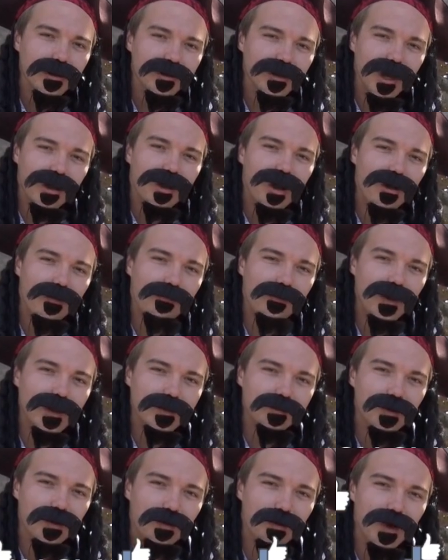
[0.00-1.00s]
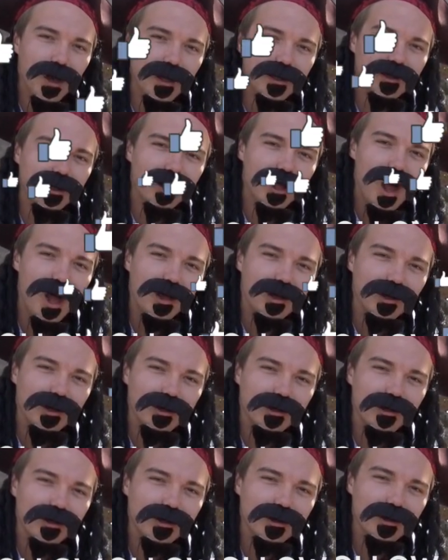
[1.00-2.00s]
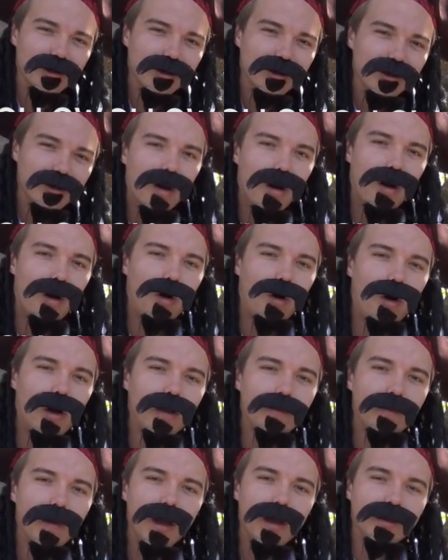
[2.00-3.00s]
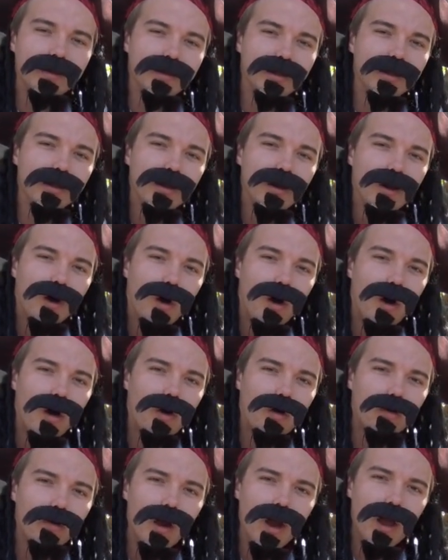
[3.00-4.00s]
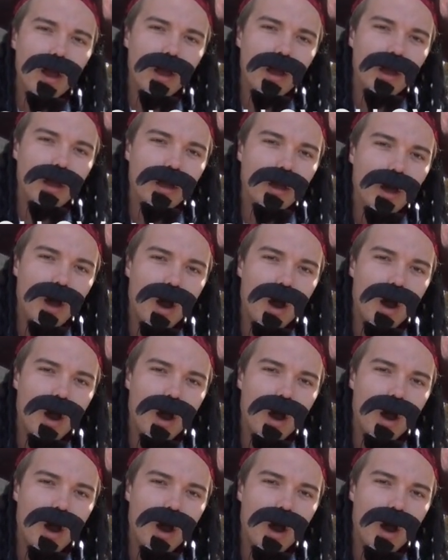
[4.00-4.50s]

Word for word: check our Facebook page and like us. Ahoy, mates! Hooray!